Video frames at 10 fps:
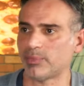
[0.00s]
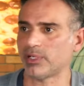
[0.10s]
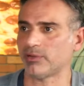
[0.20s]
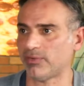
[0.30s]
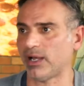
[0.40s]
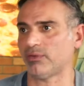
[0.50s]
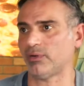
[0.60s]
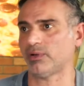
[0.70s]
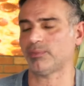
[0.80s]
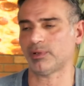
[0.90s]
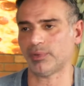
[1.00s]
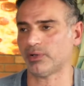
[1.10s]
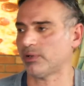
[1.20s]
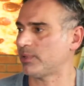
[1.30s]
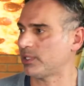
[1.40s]
being a father, I want to get
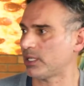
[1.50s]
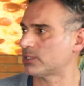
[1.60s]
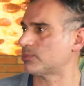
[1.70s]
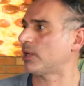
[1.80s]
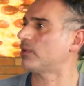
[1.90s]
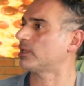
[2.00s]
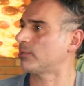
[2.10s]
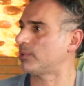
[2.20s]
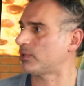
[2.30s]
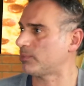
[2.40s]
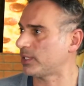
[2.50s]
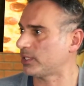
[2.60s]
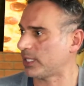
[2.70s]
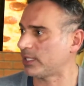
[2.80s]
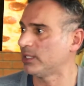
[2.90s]
better at being a husband, I want to get better at being
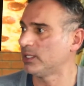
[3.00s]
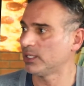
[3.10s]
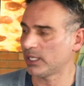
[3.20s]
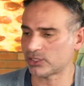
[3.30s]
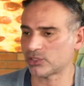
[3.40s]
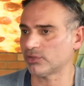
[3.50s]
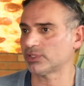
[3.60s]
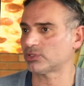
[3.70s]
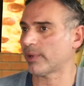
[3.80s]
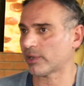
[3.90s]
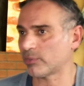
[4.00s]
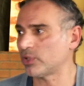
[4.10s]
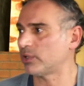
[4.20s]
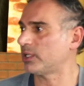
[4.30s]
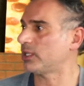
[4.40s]
a servant to my
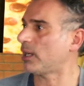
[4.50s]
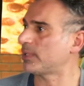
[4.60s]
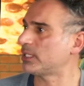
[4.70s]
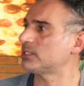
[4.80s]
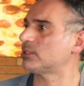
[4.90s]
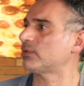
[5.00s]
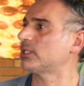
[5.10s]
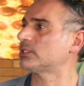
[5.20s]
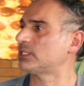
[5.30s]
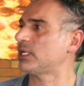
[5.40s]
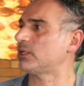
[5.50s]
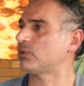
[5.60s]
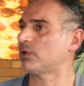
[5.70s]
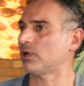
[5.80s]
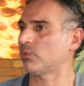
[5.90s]
community. I mean, these are things that
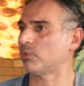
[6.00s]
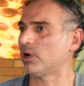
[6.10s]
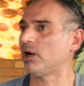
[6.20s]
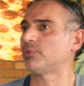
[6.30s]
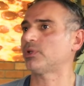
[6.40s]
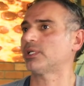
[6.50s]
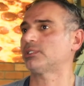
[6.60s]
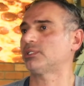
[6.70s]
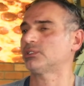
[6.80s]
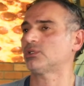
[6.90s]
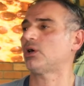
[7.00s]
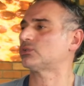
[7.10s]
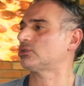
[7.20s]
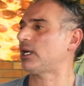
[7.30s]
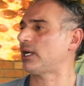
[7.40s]
will help you get to these
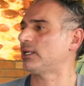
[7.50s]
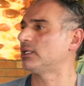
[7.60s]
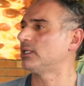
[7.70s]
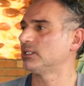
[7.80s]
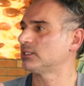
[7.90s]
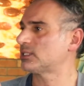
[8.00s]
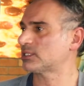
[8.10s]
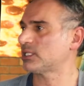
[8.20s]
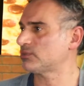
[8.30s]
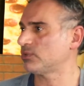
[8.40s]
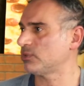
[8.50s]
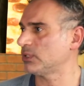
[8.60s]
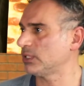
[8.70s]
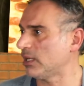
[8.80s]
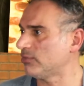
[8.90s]
ultra high successful
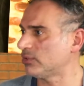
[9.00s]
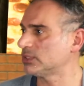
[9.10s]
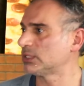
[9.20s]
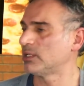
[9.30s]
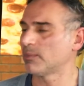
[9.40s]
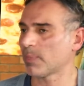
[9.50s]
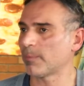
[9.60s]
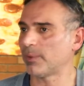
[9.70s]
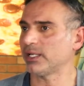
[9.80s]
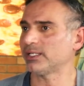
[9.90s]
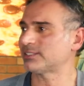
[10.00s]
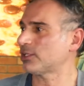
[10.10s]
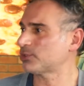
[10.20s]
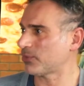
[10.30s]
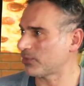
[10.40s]
levels. But it
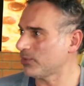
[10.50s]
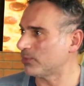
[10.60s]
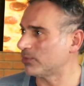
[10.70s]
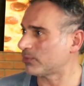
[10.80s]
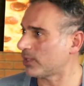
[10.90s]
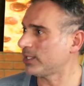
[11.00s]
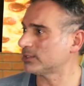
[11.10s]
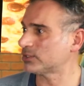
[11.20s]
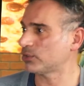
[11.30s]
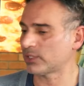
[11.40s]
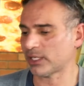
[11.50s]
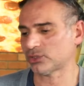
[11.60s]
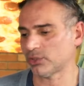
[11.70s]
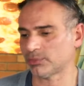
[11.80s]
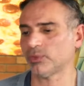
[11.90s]
starts with you, right? So you got to
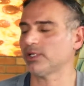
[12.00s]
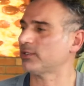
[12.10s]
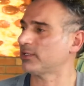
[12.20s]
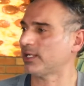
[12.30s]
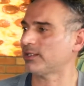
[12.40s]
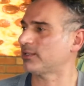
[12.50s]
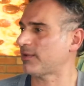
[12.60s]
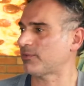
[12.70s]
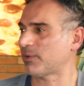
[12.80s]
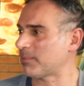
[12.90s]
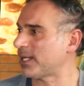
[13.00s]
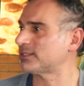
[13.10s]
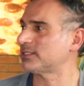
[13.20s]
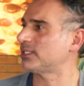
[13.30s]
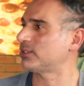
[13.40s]
show up to work. You got to have the right
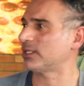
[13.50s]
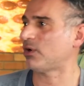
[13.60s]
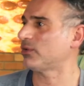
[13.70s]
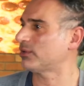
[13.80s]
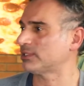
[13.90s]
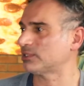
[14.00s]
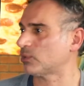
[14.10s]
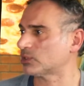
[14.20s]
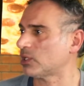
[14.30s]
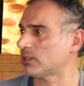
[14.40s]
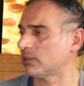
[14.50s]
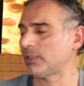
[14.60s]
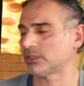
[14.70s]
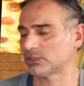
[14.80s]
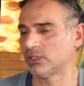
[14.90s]
mindset. You get all the things that we're talking
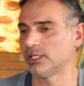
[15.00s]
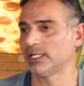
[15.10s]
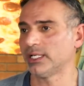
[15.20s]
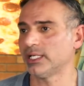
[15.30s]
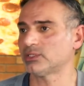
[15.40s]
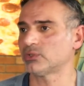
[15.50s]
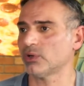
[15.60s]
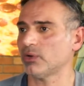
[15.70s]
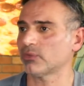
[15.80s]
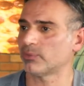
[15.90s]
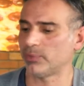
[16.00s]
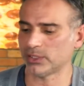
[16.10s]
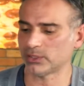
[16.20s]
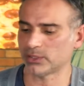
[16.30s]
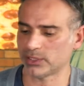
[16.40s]
about. So it's growth.
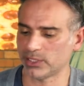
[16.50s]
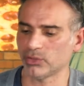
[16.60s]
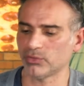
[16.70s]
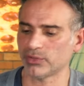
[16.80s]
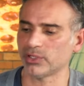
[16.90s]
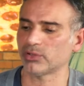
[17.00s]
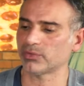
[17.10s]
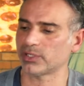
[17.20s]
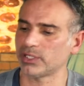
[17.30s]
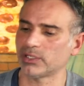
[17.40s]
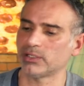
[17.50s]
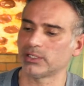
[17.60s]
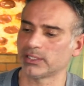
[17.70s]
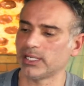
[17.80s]
But year over year,